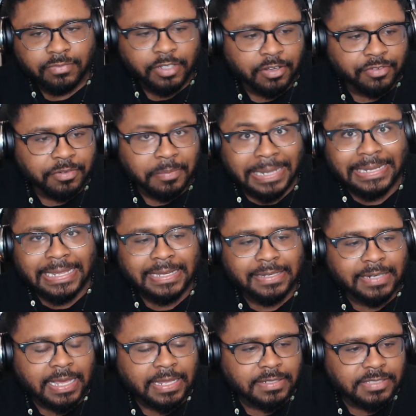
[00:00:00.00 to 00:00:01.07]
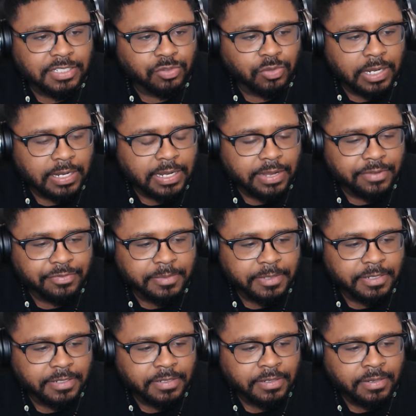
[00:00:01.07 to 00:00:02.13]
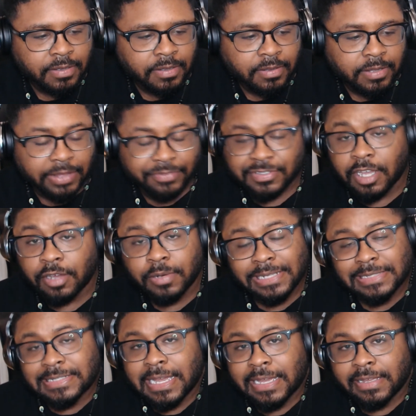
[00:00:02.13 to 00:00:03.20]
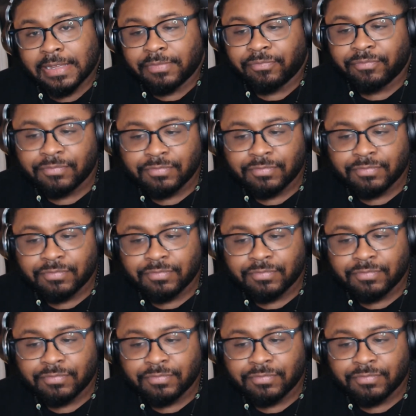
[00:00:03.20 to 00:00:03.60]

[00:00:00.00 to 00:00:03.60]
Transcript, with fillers: you know, for my lack of knowledge, that's what I got from that. If so, that's tight.